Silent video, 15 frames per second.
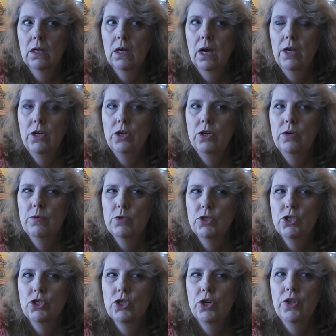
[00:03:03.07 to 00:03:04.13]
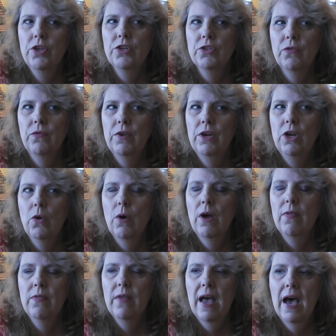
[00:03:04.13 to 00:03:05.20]
I'm sure there's a video
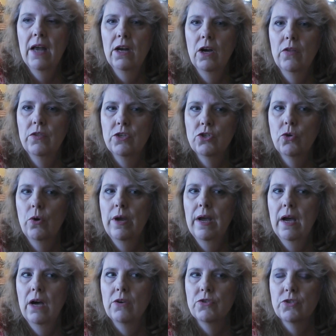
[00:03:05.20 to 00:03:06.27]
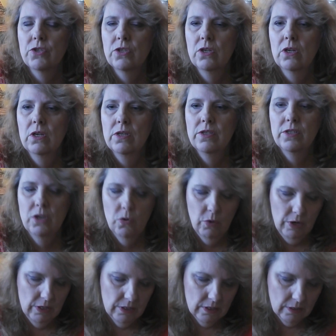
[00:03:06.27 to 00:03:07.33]
on that on the Toy House
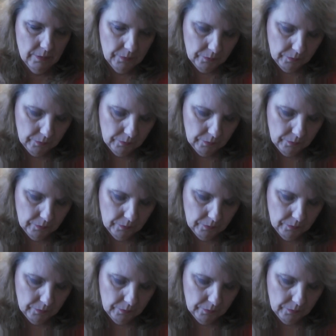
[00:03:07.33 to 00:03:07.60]
series.